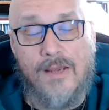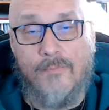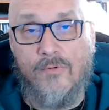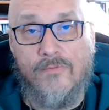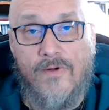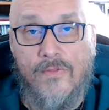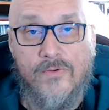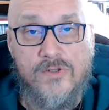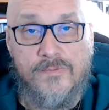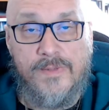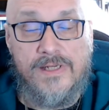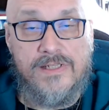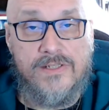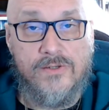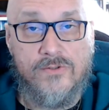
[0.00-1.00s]
of other
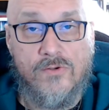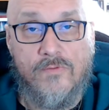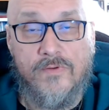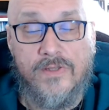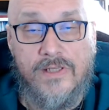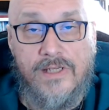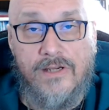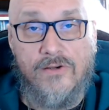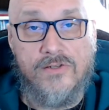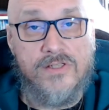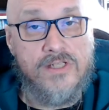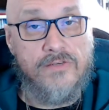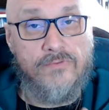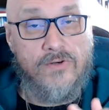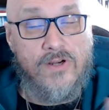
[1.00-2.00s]
speedsters over the years in
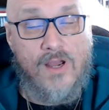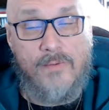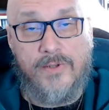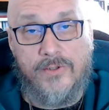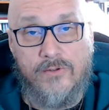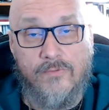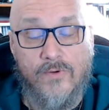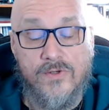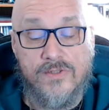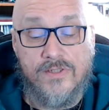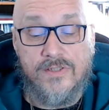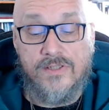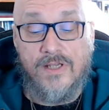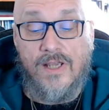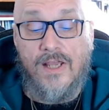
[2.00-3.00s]
different comic
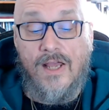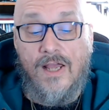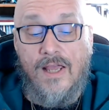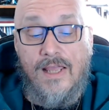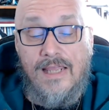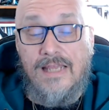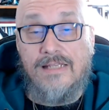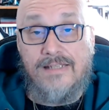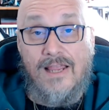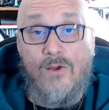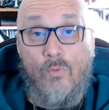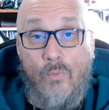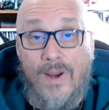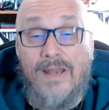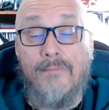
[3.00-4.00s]
universes, is a
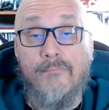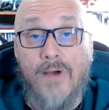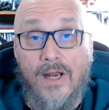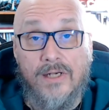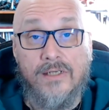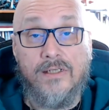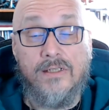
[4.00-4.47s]
win button.